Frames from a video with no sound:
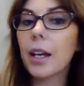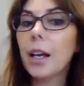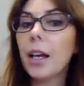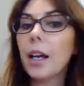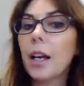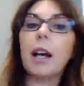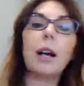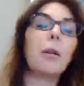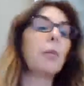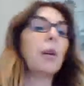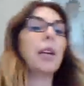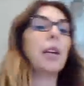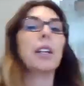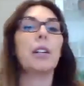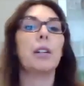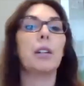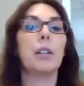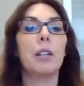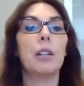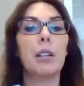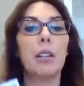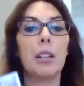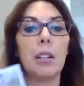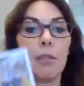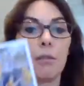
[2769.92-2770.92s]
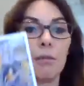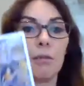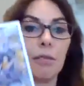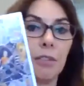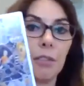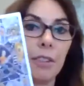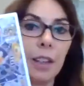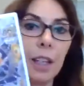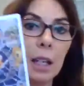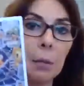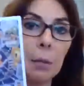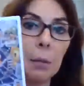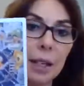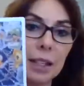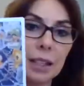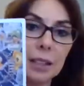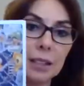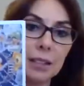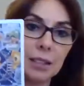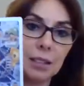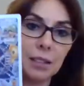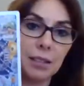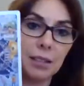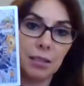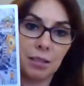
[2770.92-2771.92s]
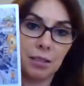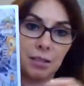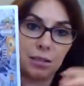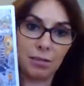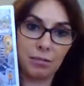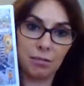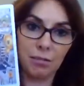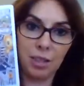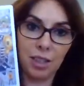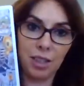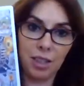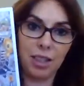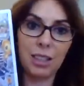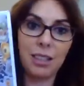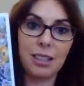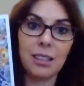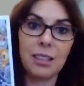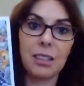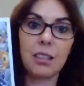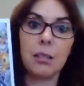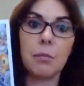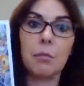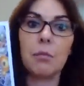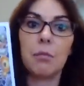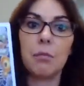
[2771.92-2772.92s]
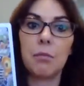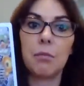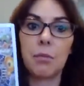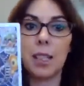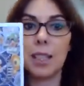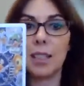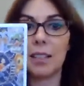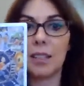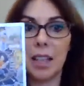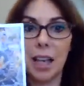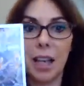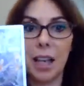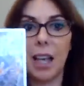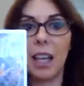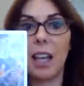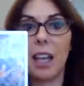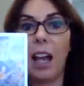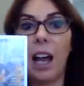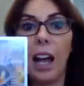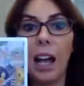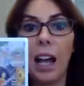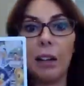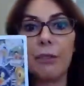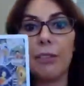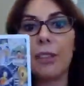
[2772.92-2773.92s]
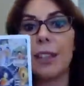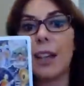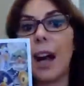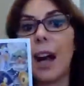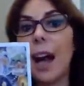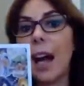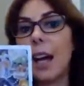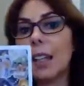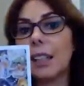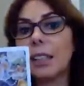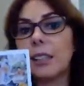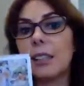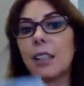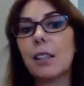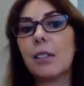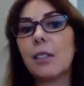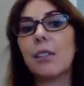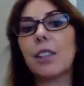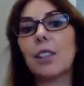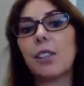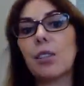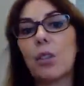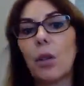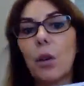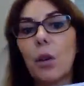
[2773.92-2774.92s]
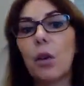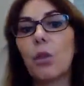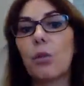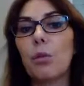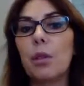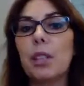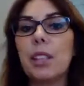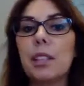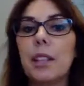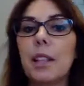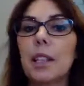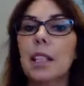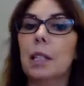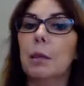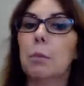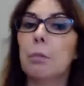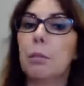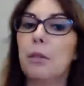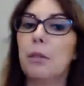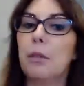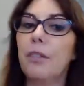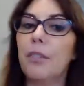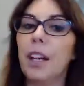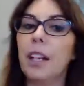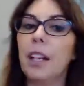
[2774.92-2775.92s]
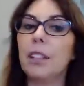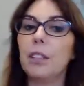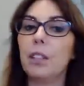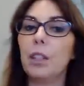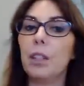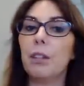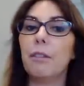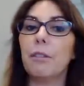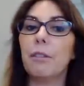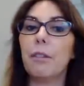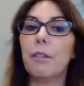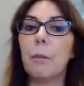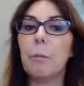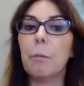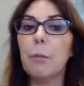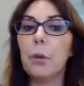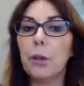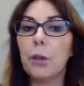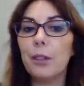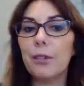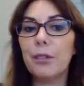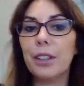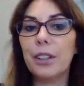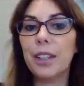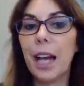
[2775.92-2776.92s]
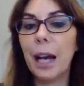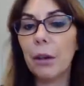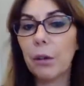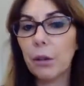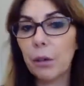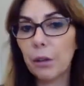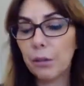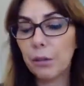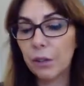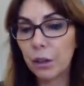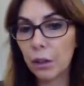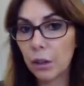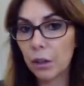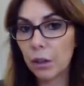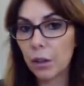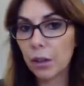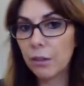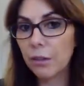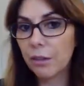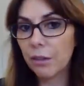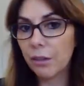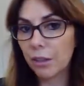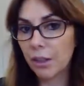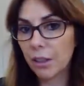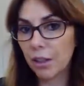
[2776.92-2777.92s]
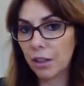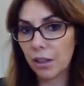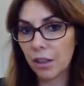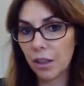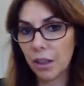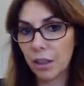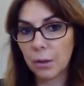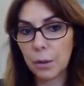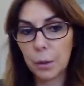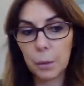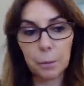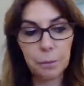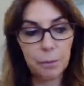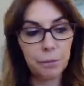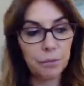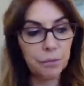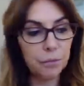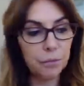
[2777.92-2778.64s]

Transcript: And when our fear-based system is alive and active, it's always going to prevent you from moving out of your comfort zone.